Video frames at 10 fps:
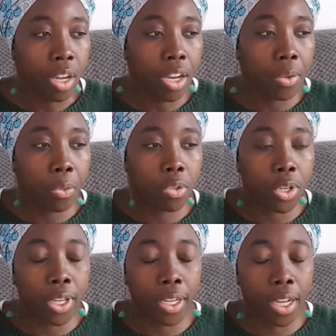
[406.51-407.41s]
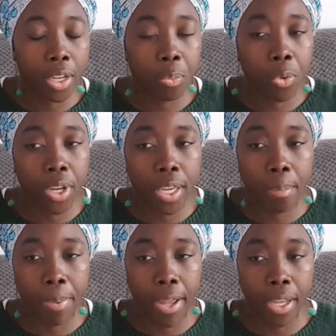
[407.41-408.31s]
kind of thought, okay, I can work
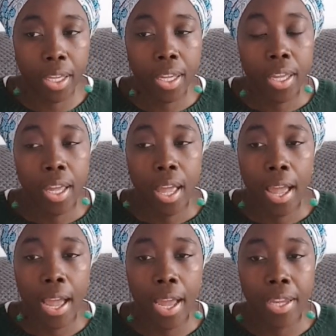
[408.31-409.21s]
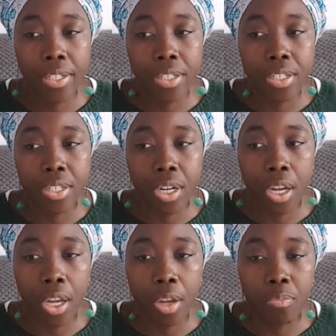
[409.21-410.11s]
it back and
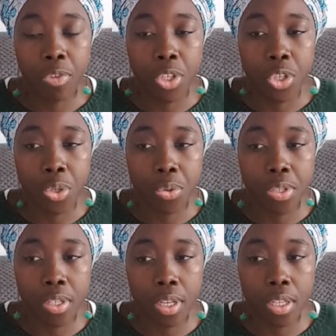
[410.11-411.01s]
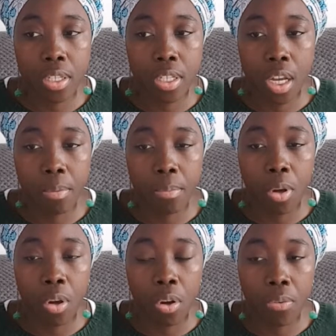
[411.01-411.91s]
reduce some
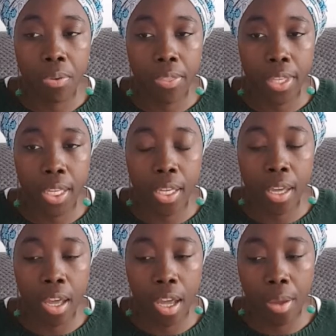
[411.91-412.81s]
of the